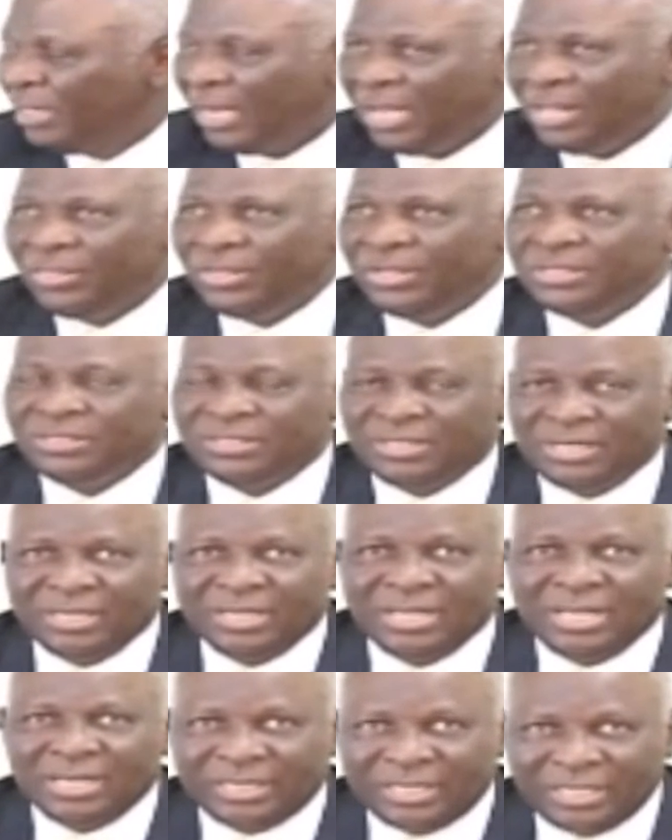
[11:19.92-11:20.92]
And then
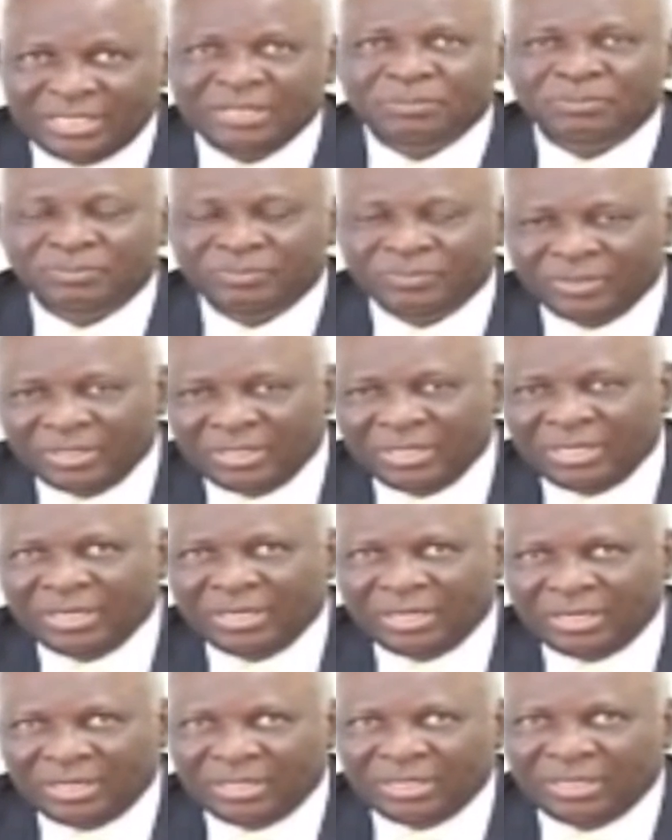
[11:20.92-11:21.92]
Senegal came
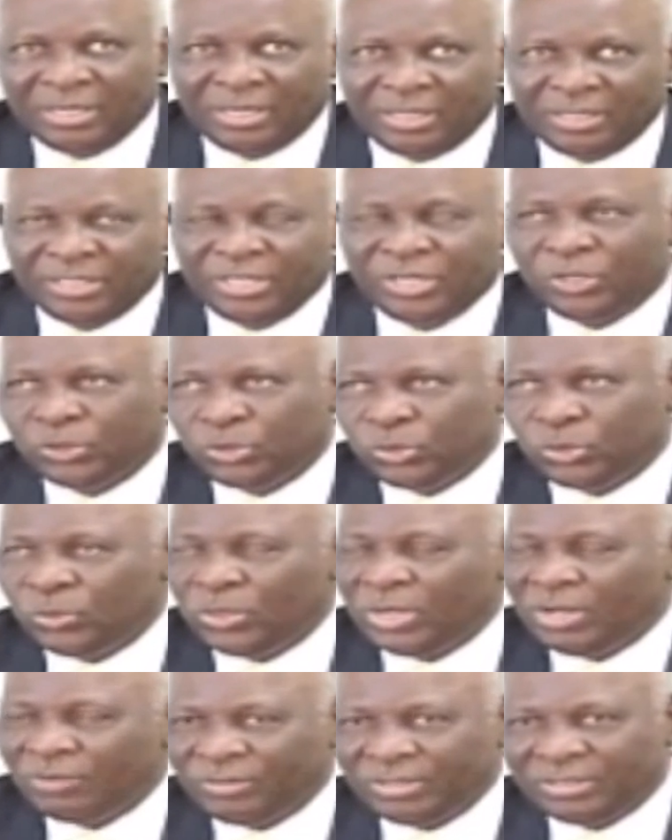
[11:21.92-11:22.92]
a year or
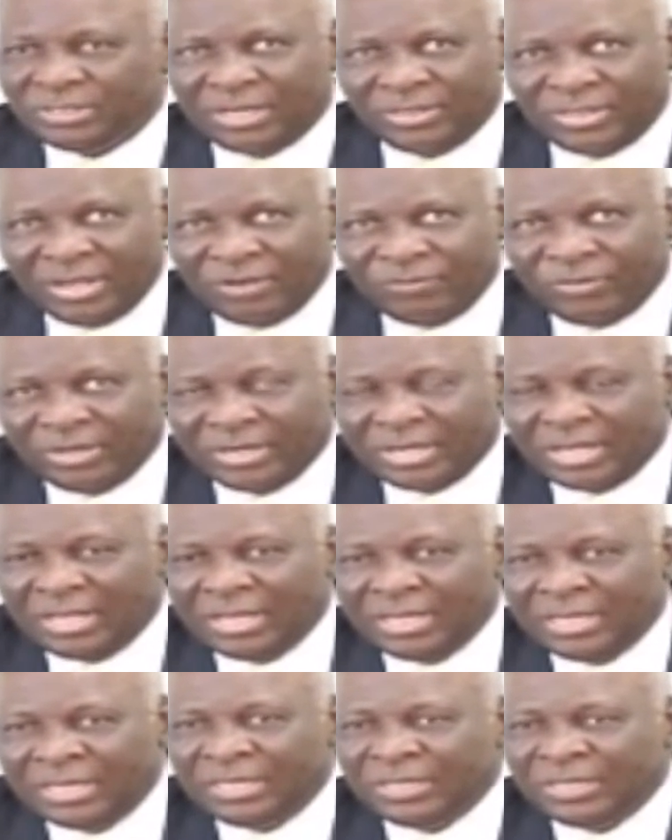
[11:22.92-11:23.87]
two after South Africa.